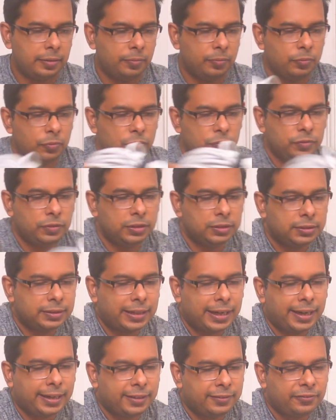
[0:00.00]
move this
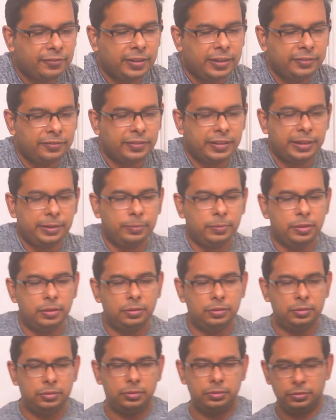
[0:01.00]
Cat 5 cable
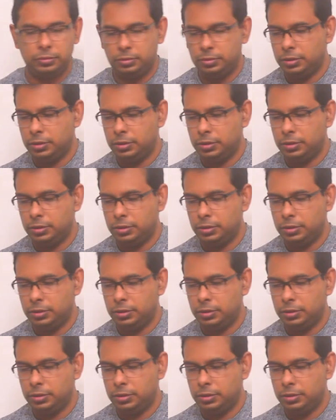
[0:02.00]
also.